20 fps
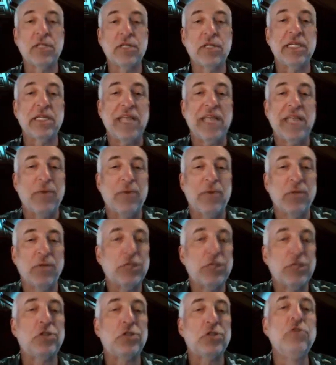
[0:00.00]
Here's an
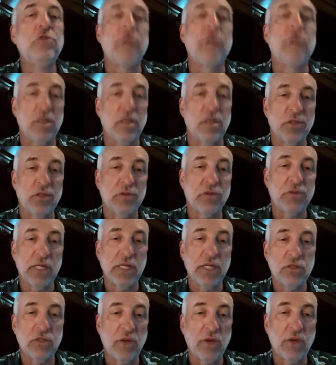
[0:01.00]
example with just two
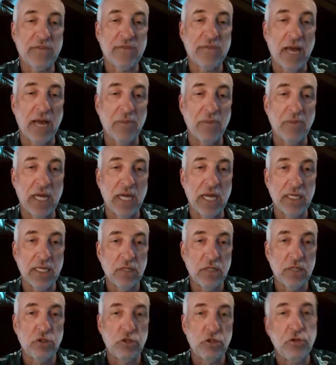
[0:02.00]
variables, right? So I've got
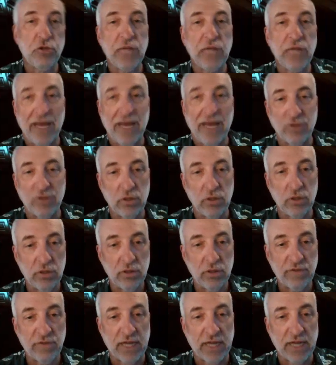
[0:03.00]
my
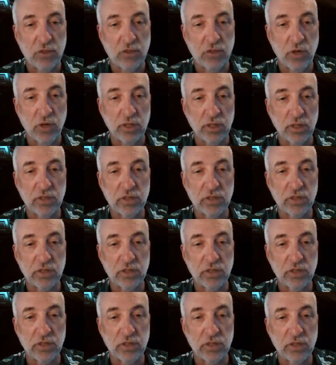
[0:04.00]
two-level factorial
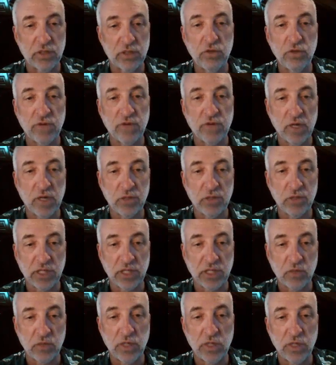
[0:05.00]
design with two
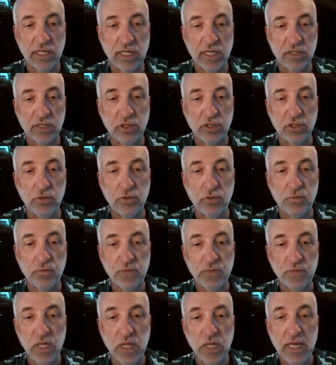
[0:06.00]
variables, x1 and
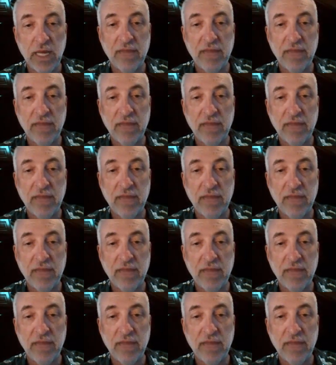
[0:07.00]
x2.